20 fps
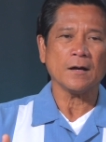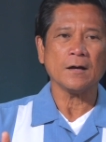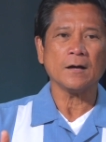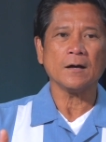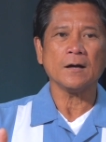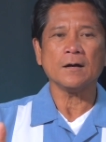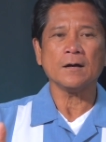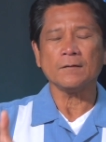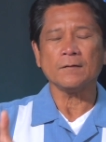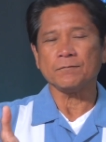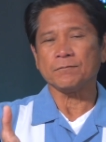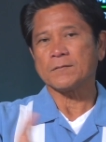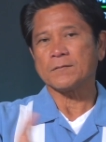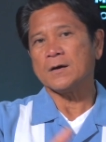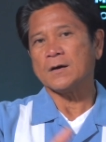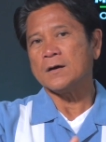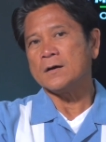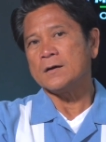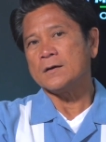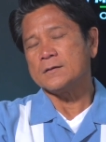
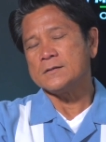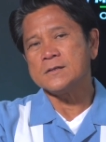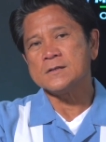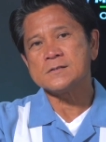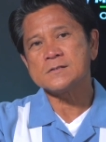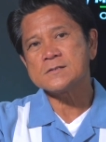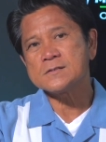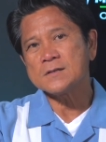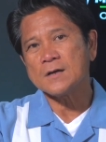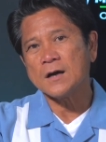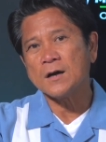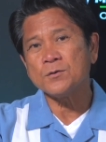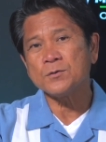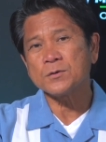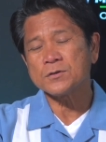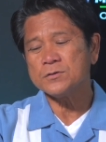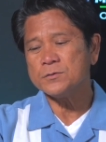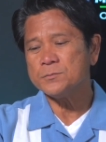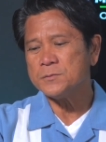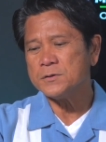is our
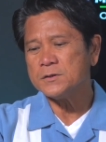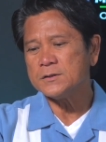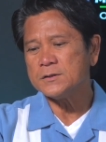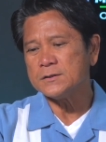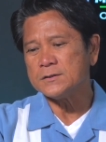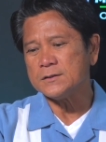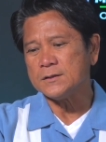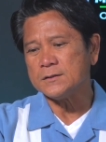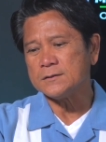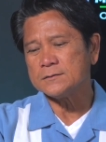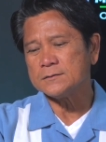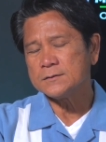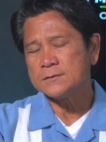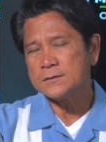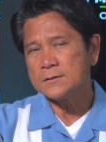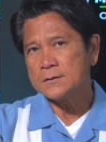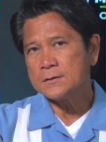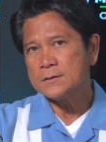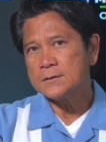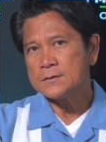community.
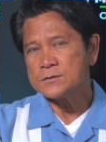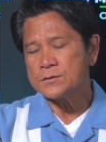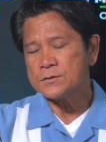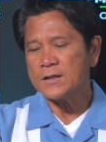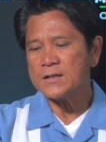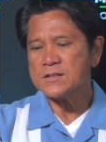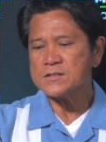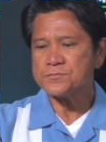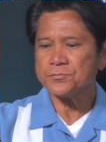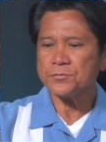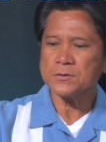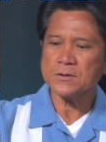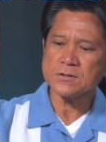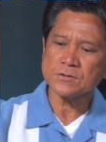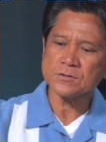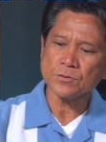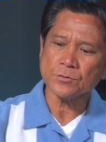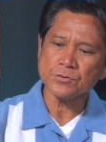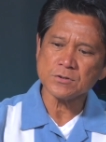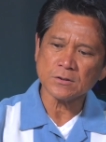So that's for the
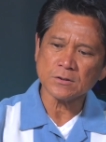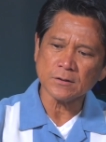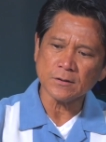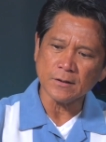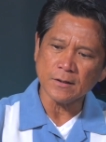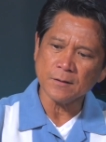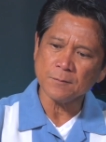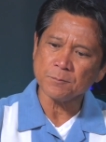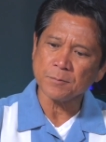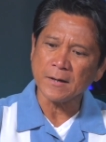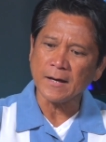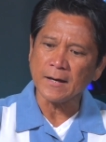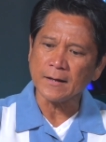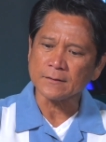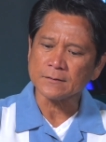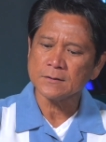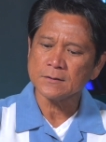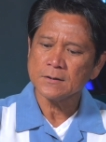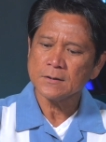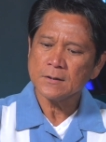social
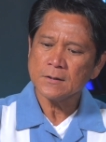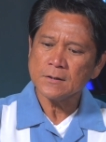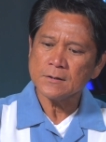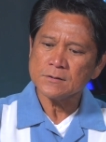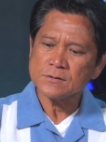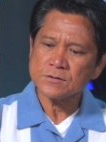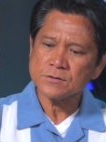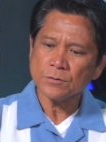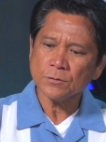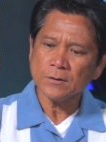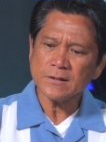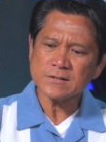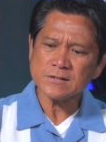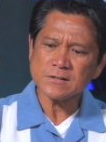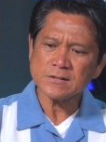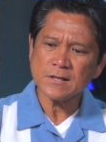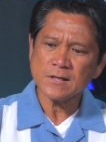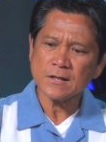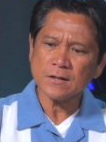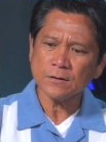impact. So
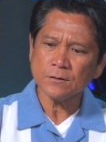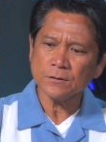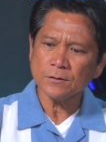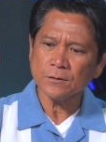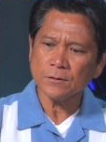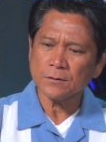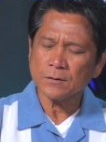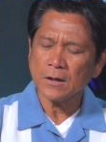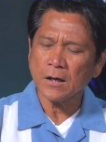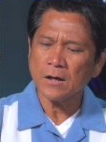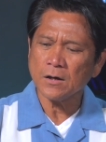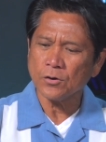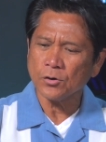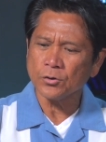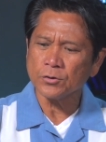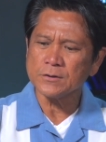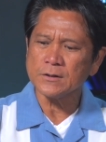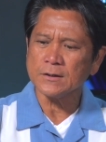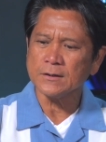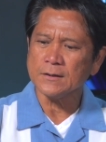let's take a look,
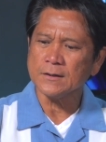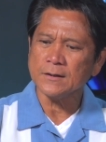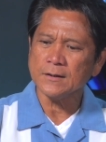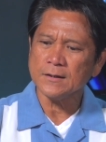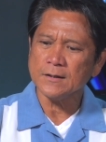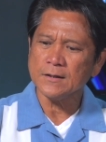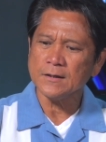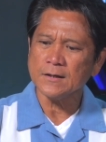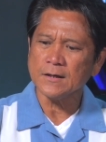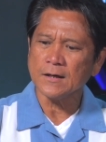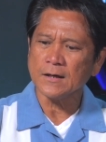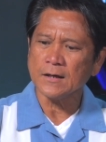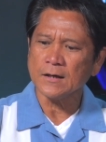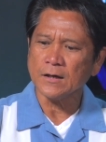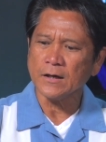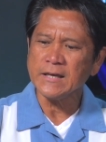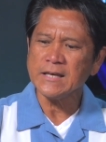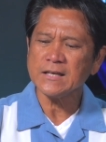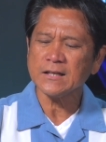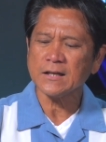
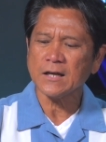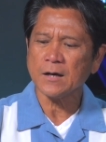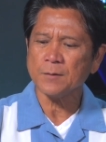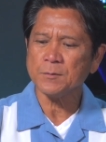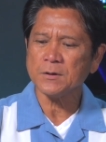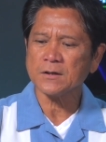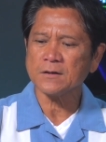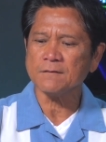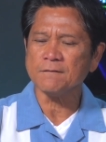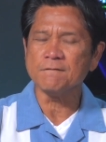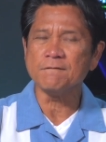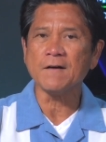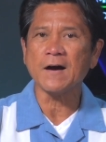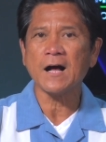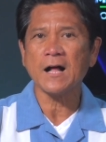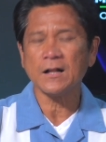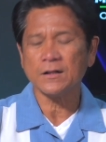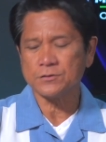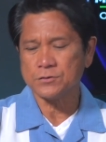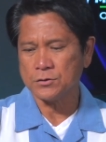economic
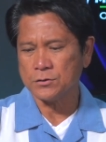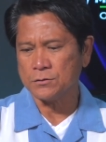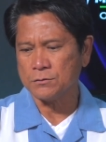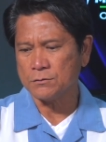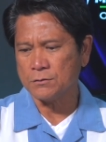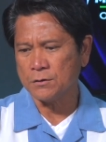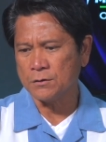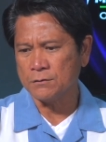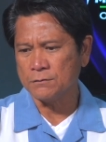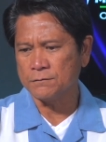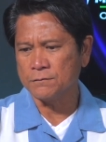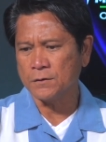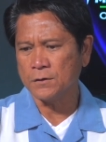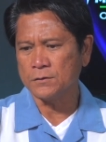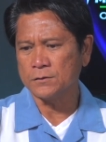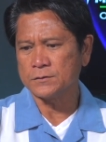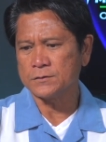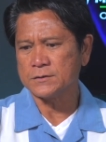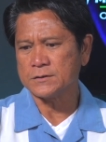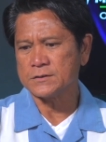value of
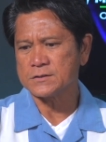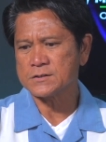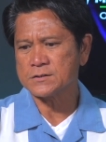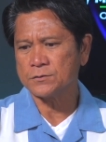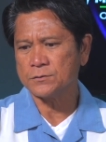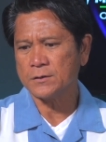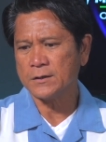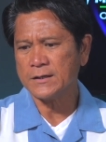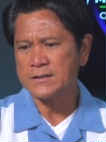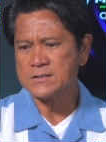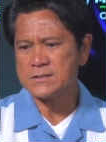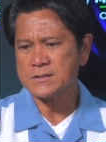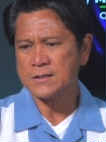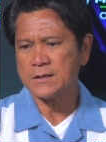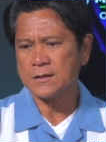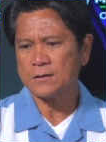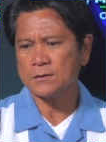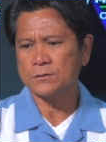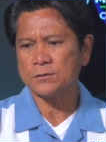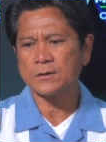volunteers. So let's
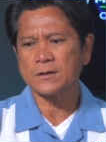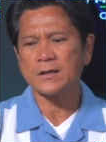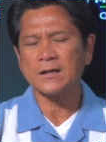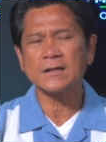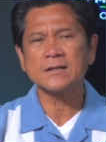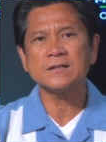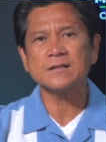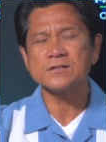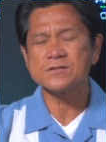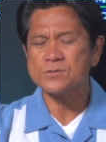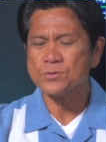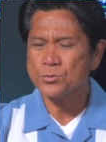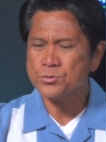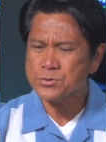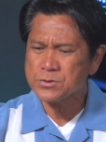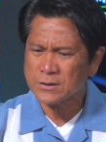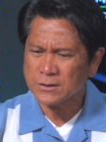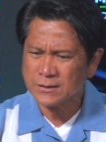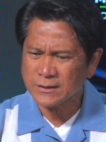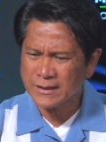take a look at the
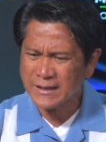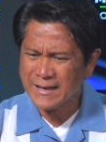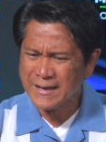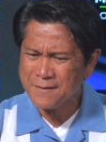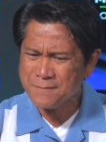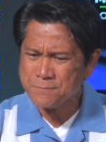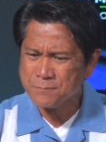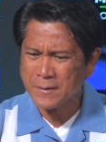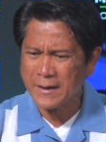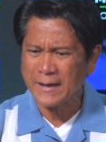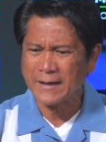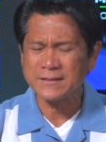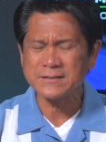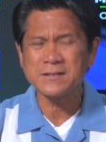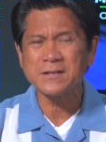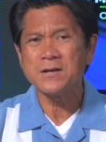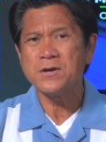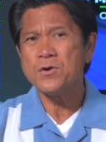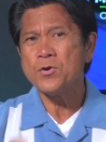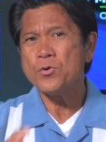social impact,